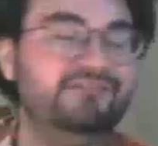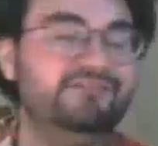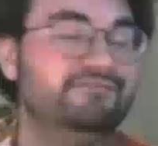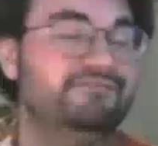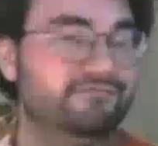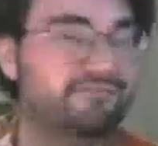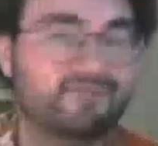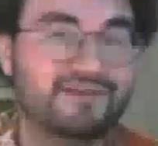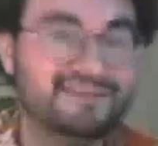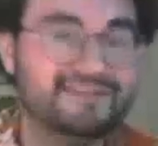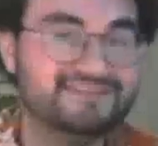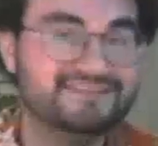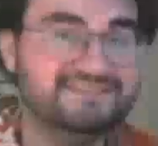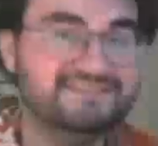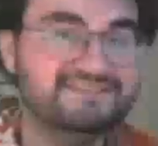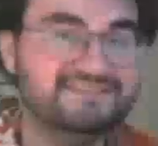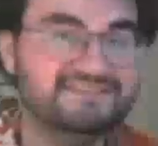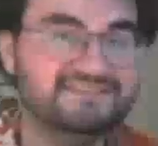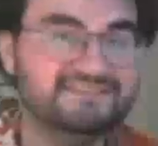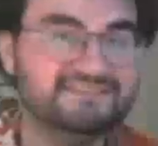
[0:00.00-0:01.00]

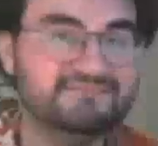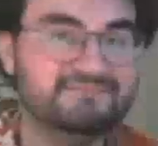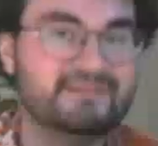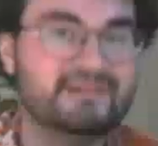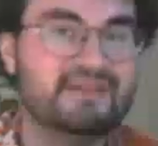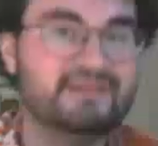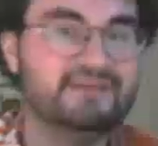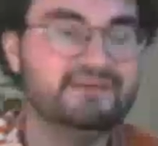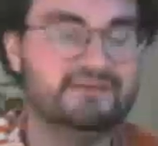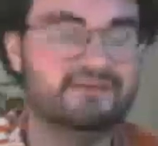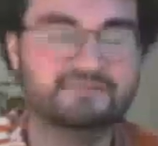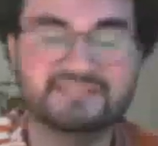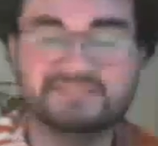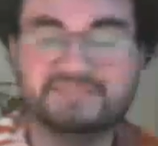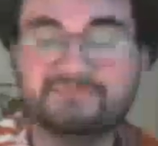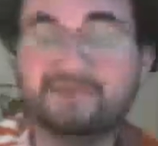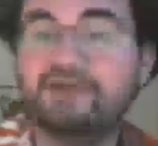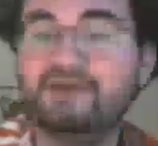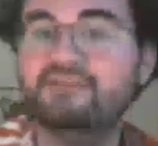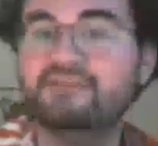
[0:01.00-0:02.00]
phrases,
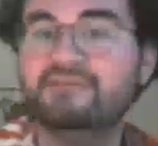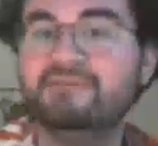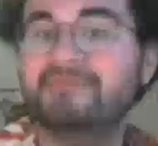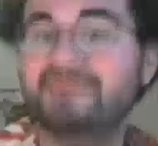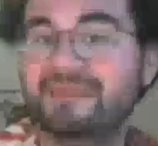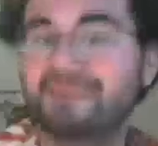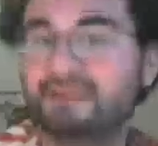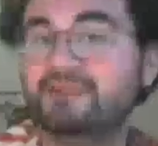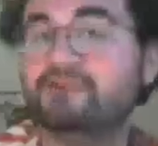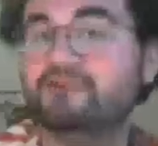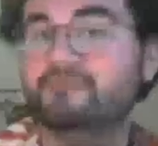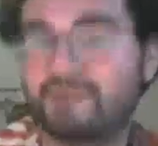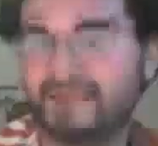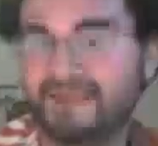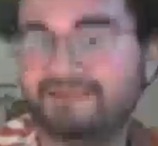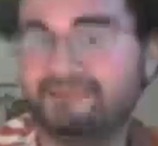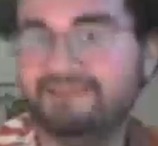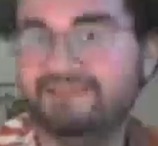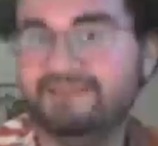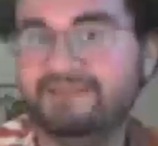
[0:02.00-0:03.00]
spell them
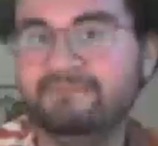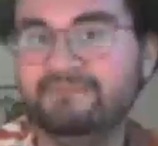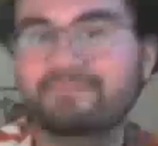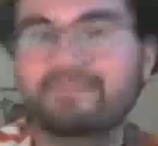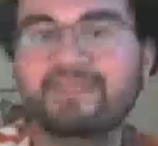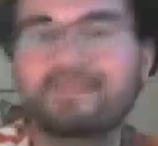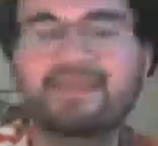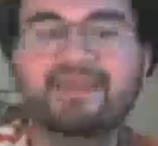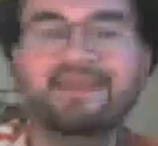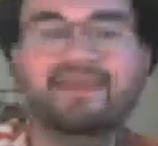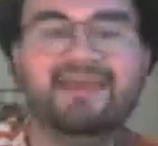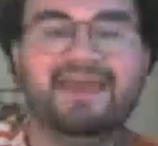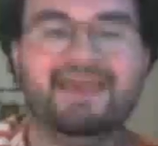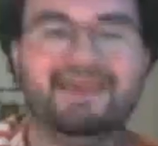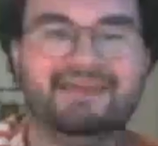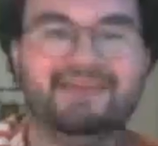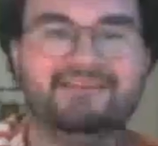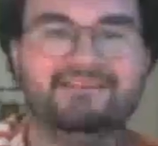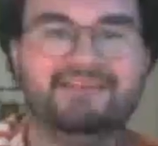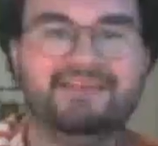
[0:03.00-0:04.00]
incorrectly,
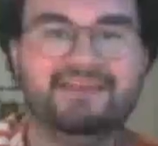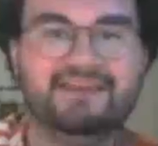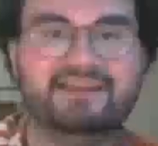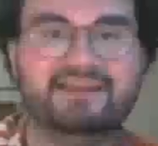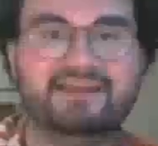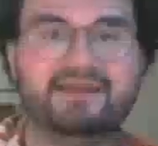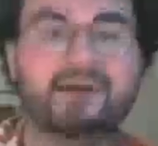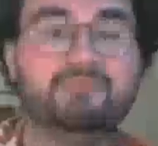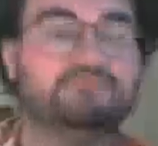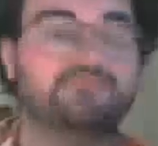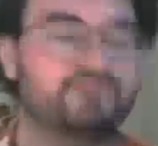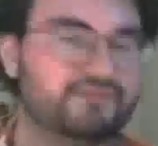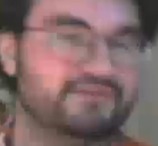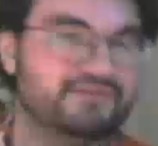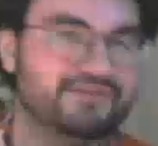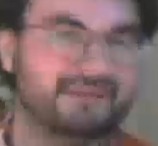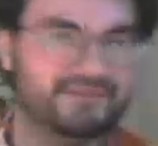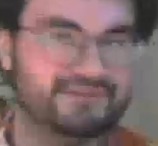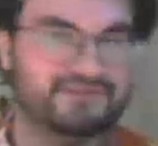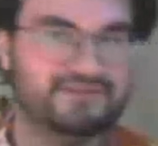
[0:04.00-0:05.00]
and then
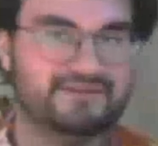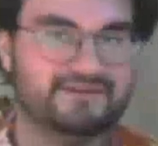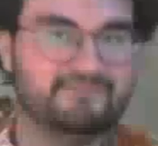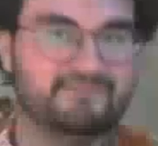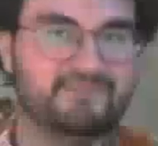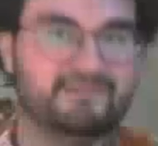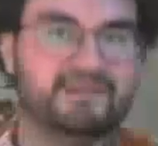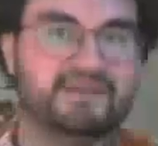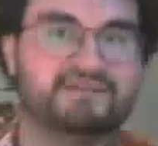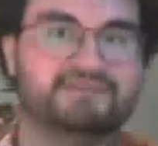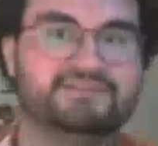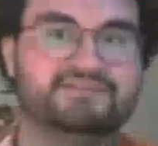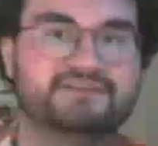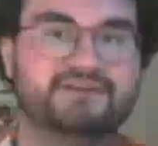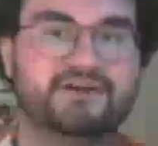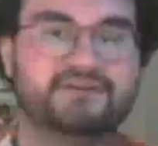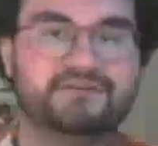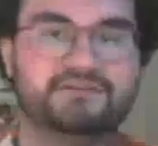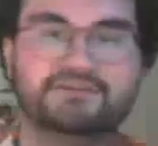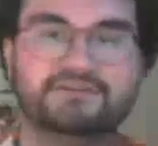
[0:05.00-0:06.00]
abbreviate them.
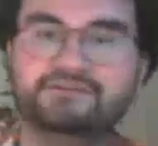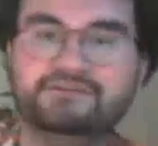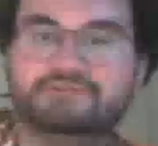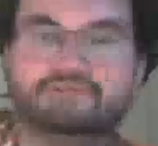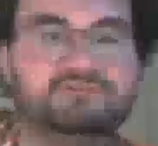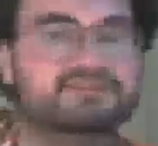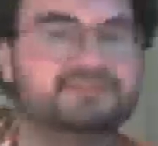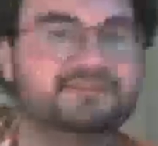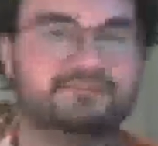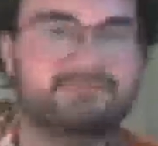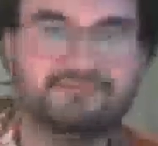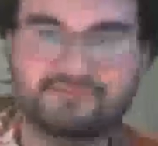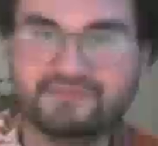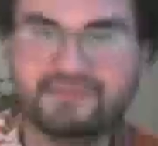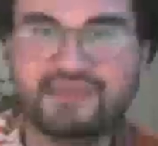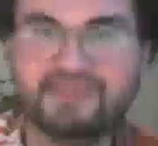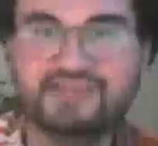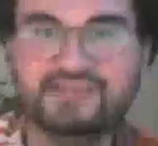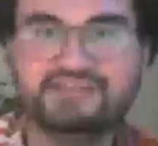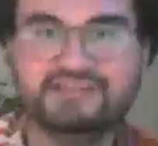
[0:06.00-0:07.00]
So you'd use an
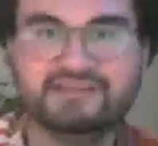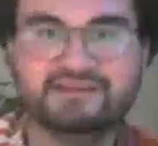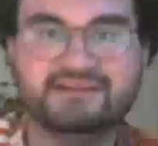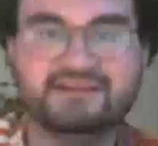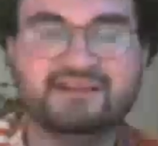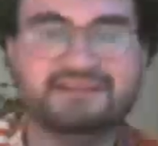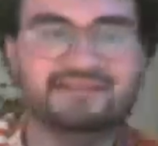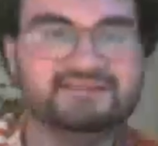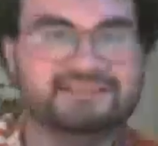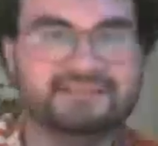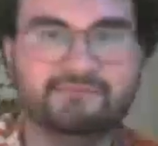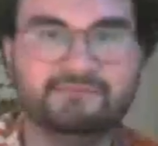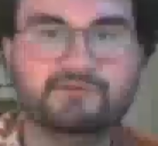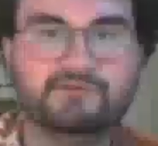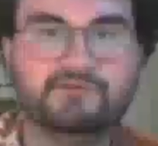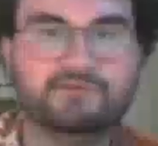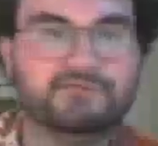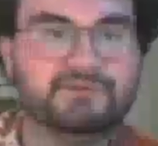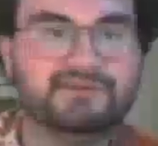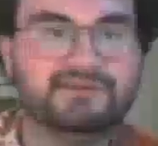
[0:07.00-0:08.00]
abbreviation, and someone
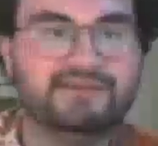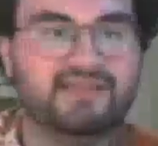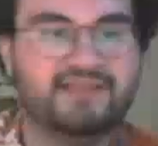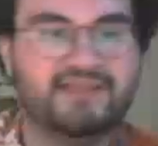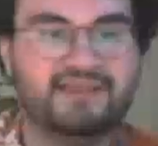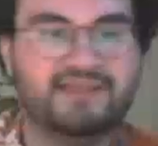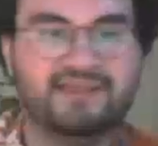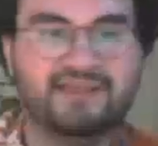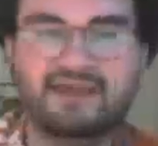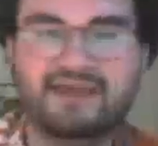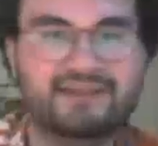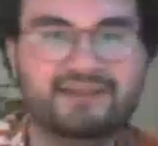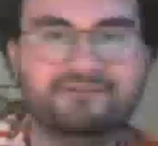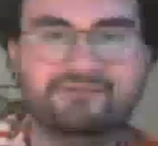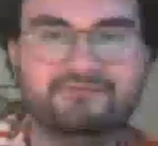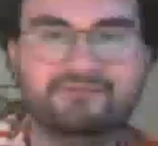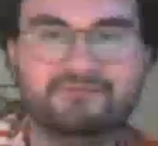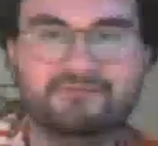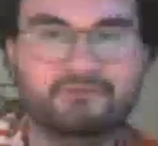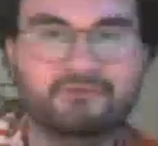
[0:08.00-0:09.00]
would be like,
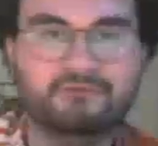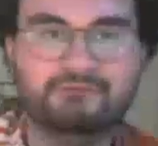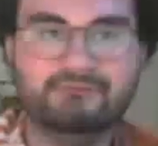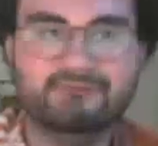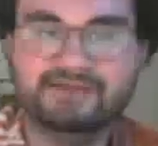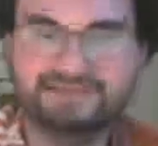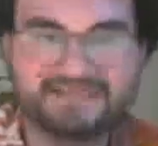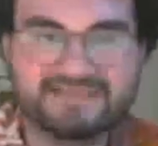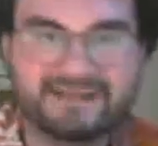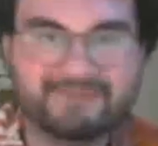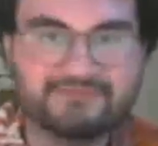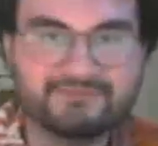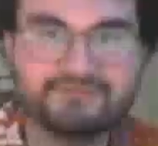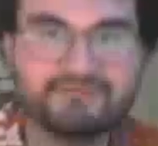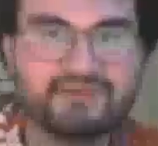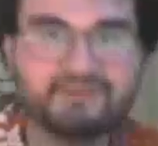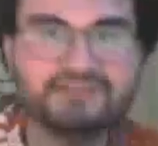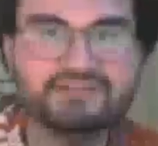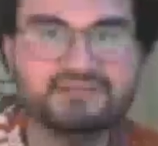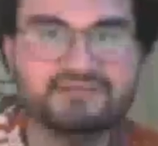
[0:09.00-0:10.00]
what is that
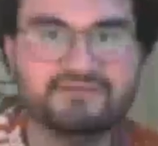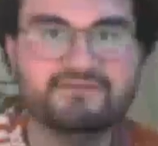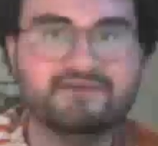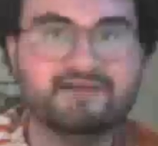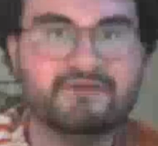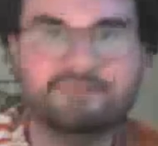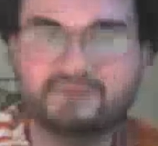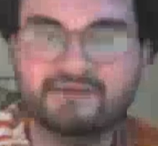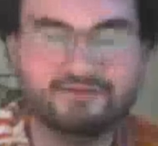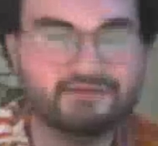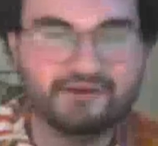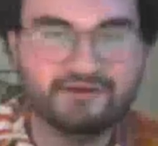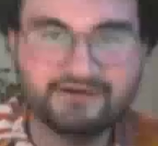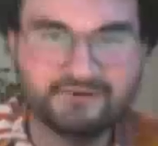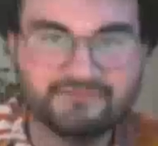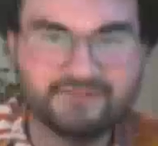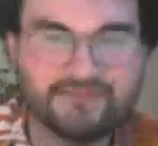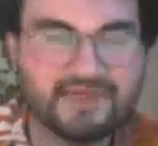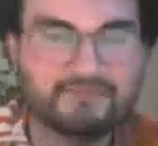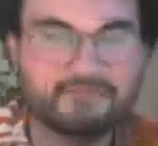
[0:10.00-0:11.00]
abbreviation? I've never heard of
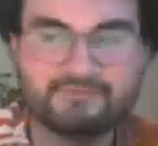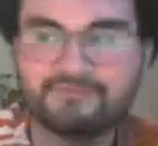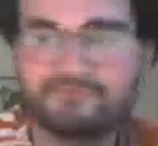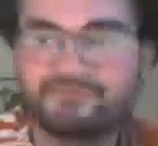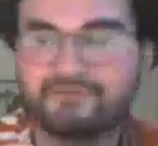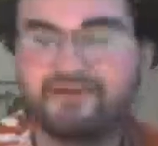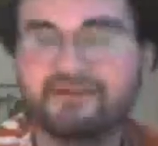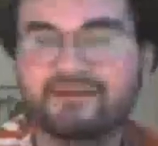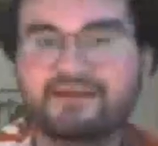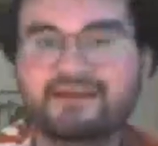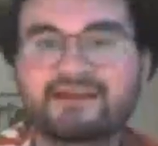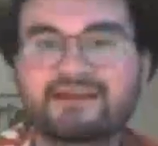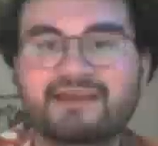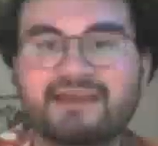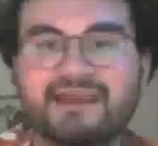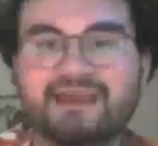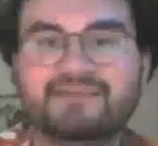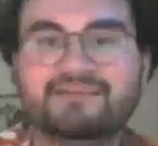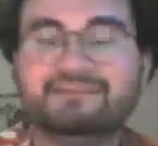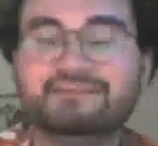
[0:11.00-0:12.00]
that before.
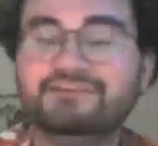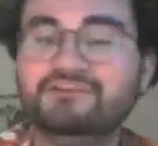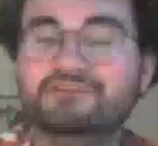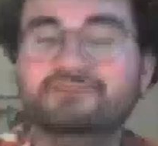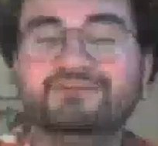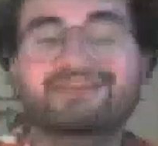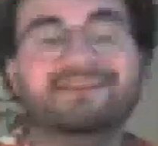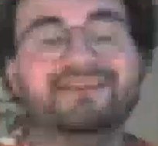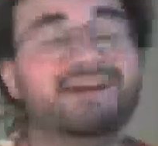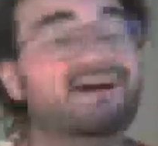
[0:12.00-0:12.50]
And then you'd be like,